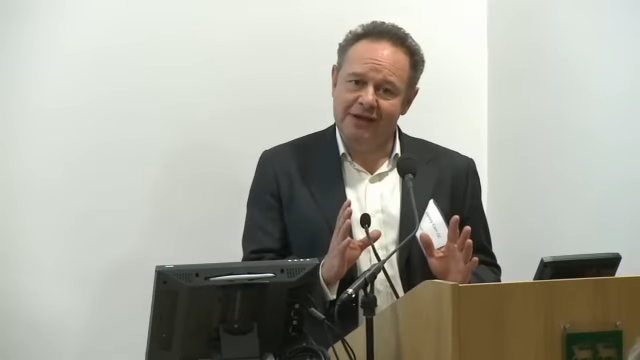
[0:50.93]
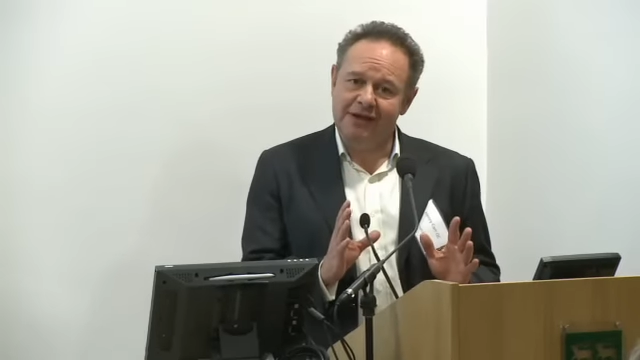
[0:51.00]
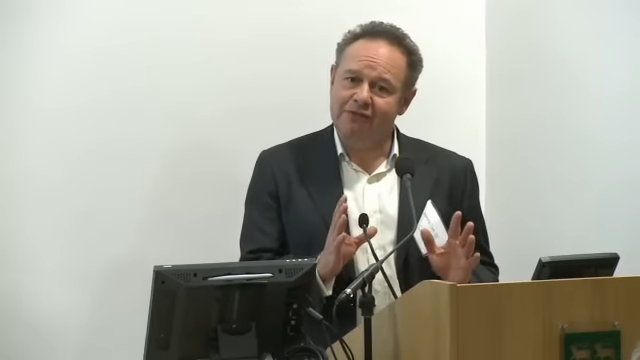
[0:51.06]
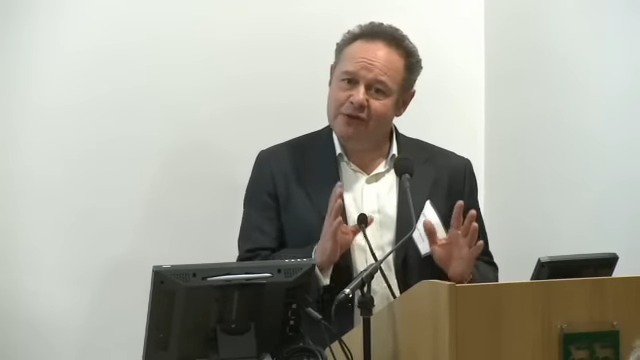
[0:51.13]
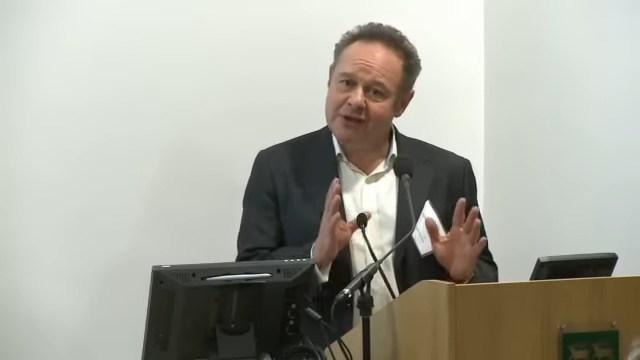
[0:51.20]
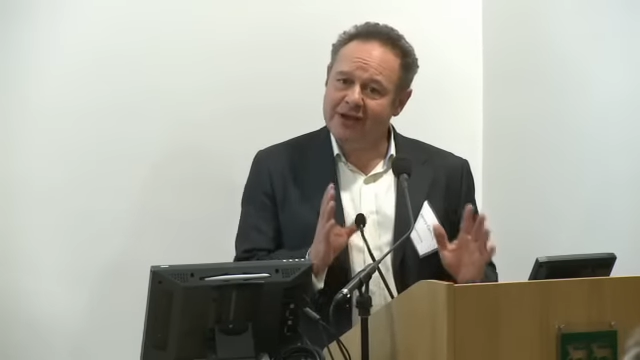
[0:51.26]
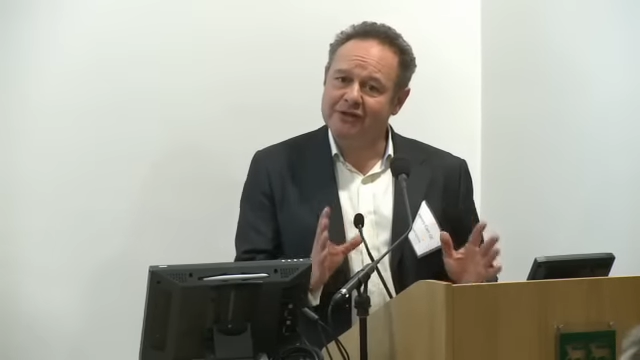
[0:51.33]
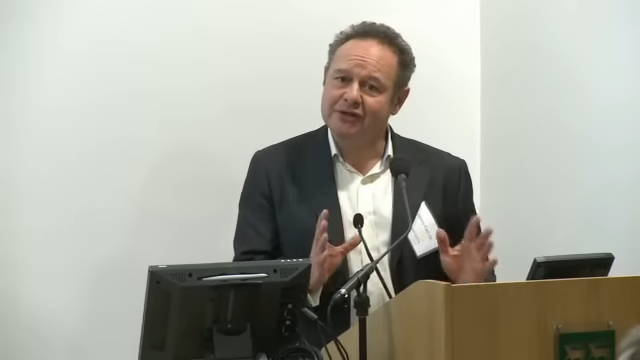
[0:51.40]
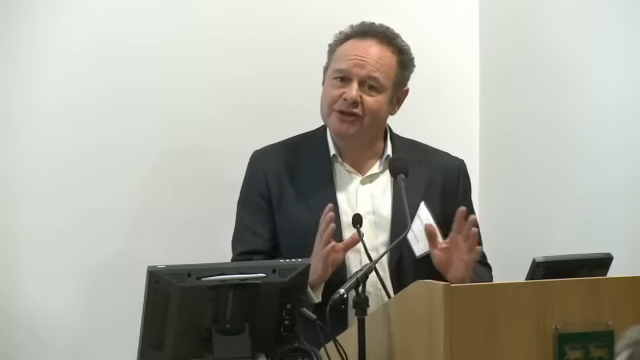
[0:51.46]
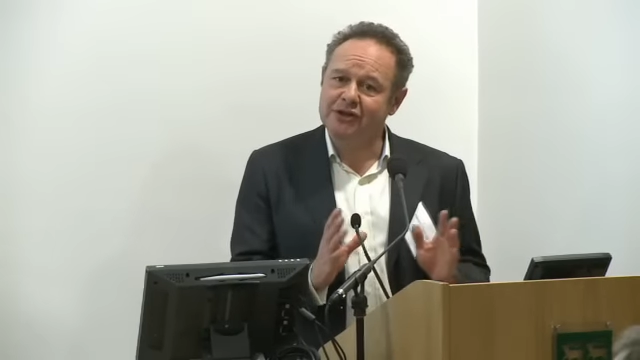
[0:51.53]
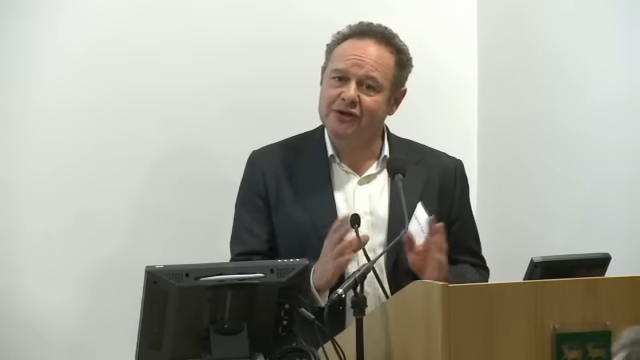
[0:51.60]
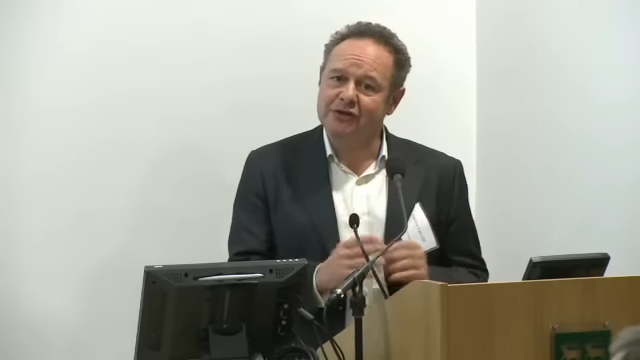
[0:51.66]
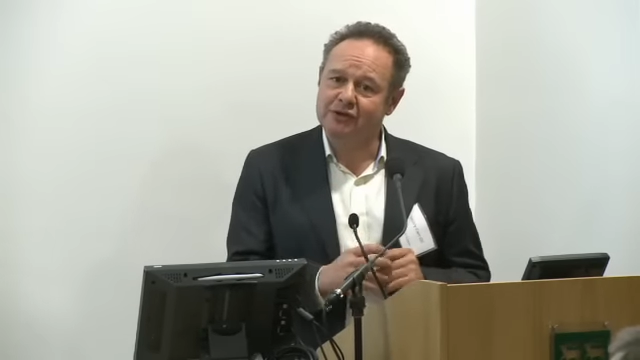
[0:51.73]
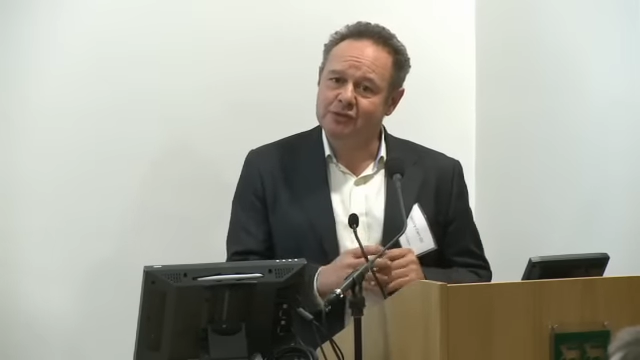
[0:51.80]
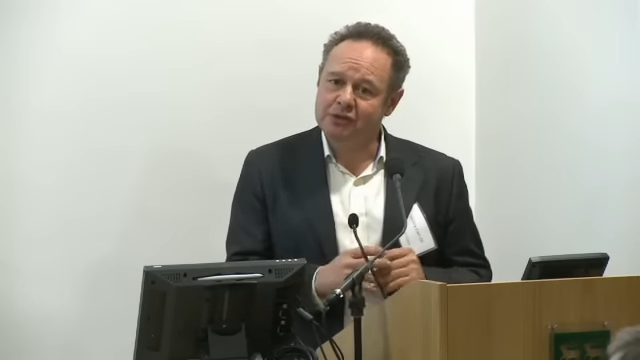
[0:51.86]
if we get the
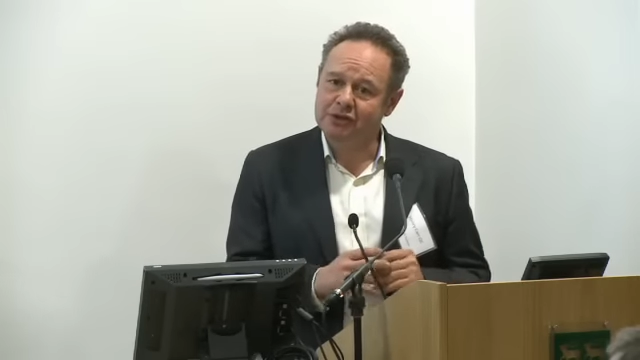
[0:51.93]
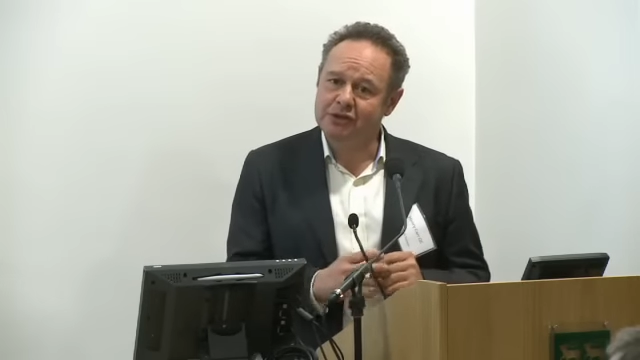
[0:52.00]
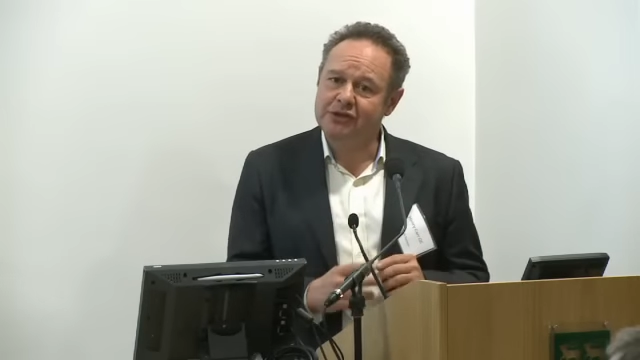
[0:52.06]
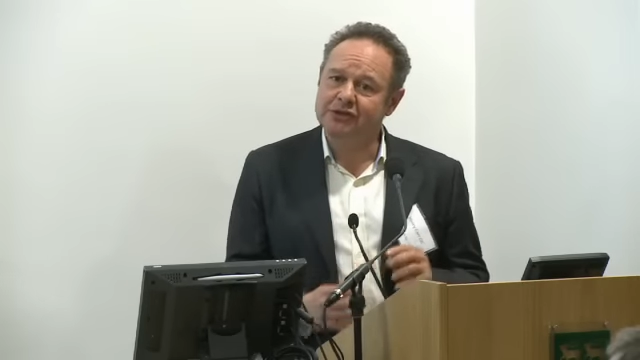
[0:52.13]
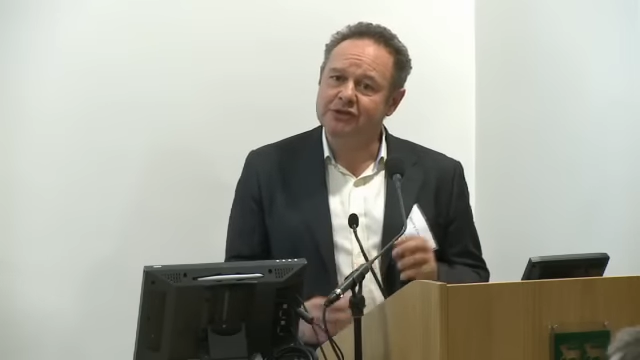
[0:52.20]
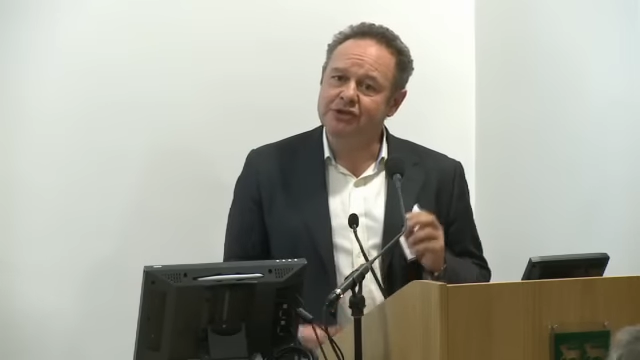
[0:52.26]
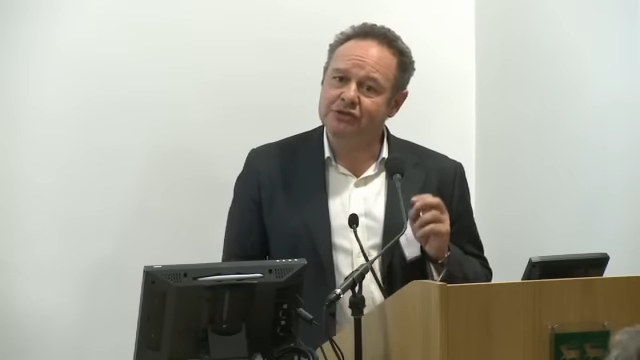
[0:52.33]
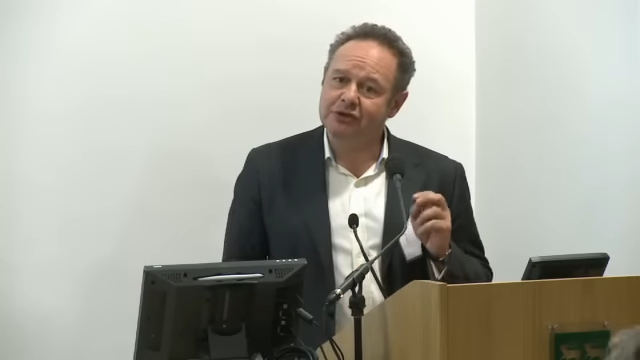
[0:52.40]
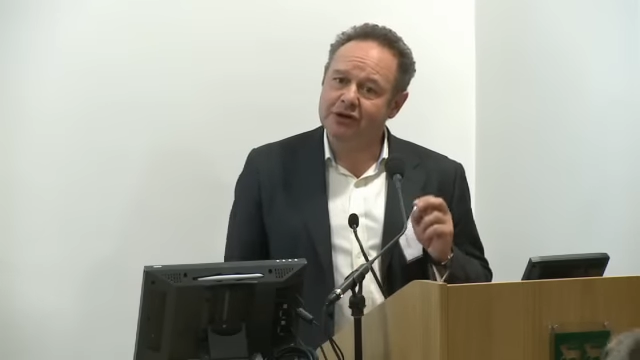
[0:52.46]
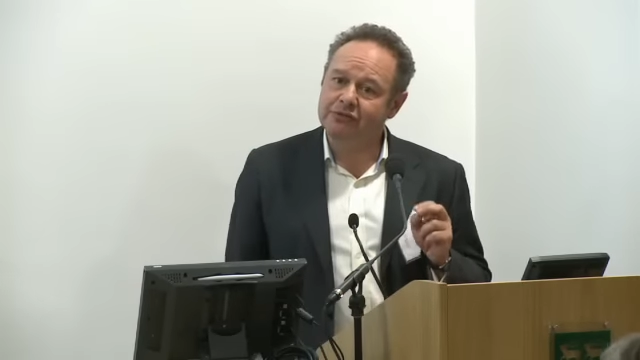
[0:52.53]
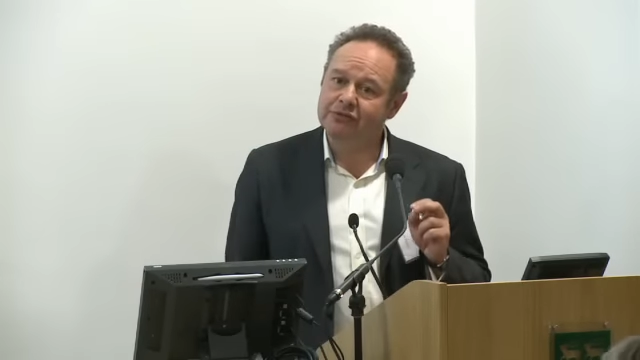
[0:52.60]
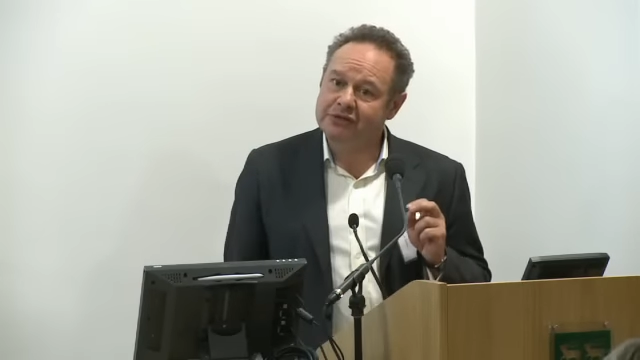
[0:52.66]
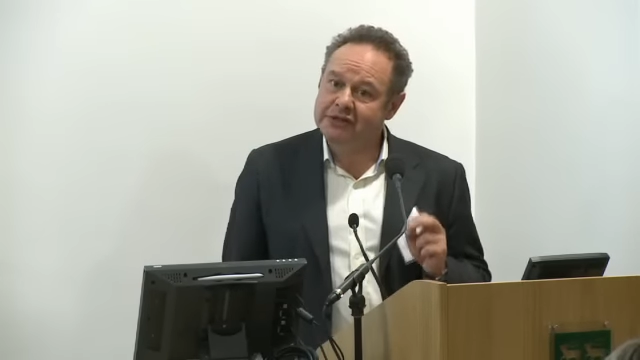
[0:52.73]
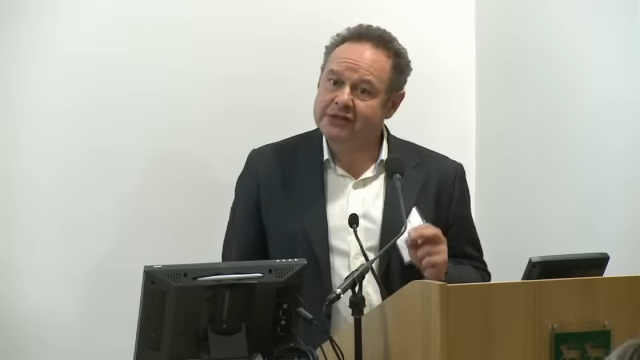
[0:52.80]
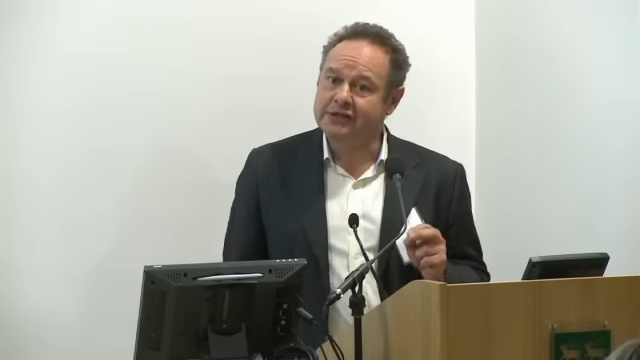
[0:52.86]
chance, we do need to try
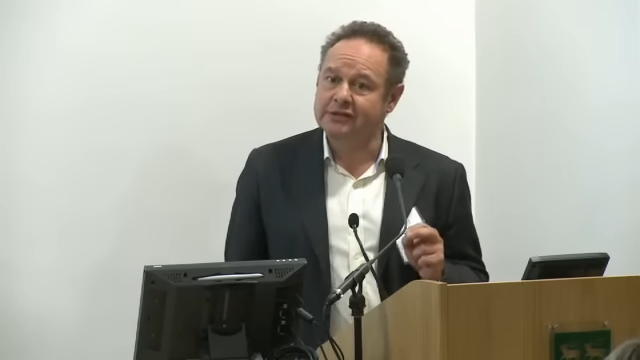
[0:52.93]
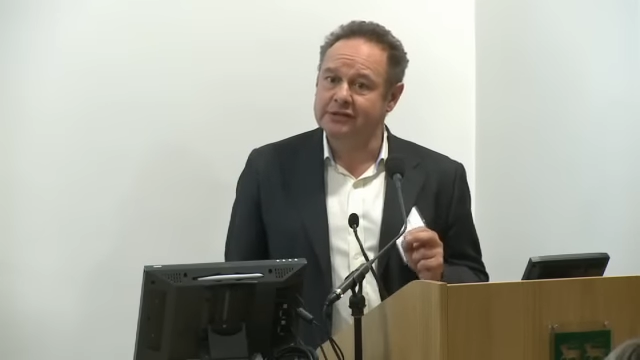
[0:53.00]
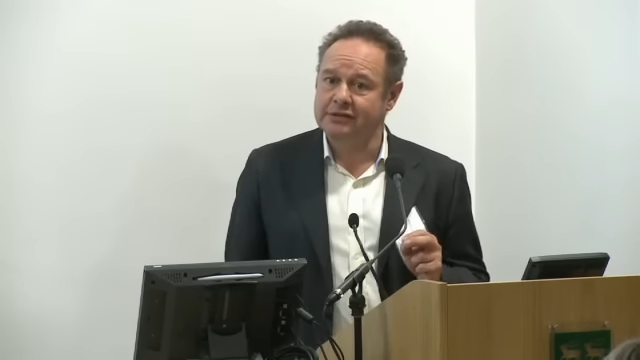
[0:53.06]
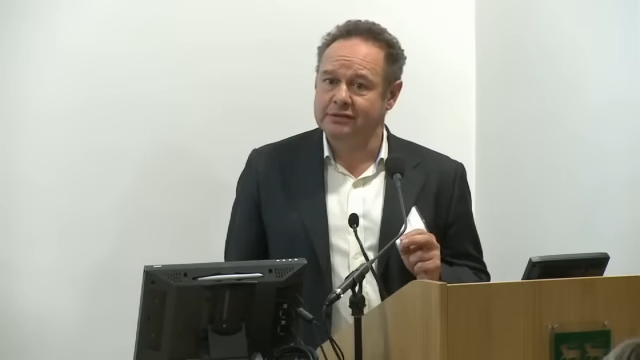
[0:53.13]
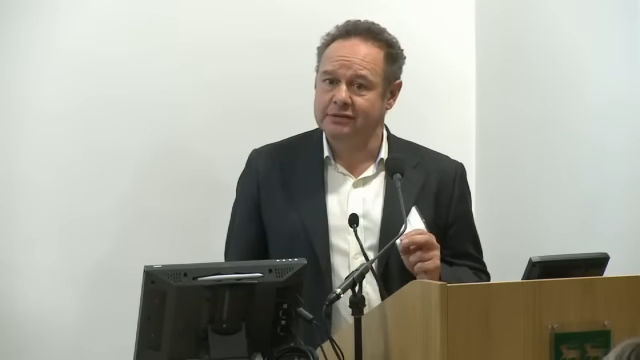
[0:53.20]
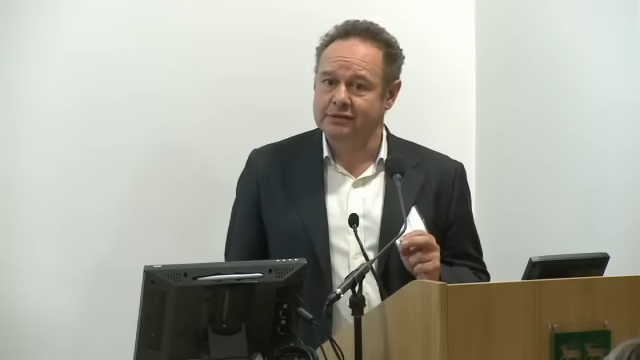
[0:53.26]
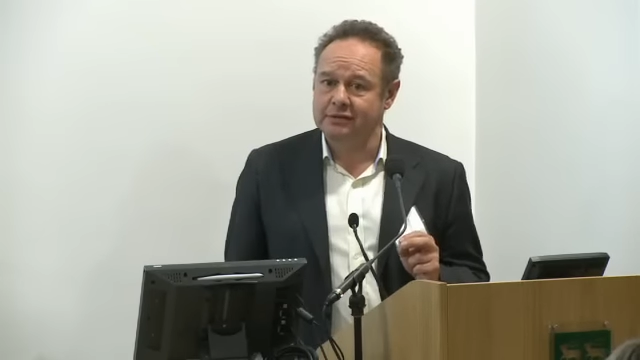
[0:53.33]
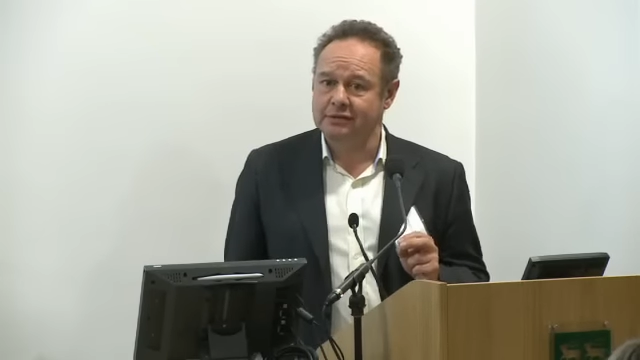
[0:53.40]
and resist.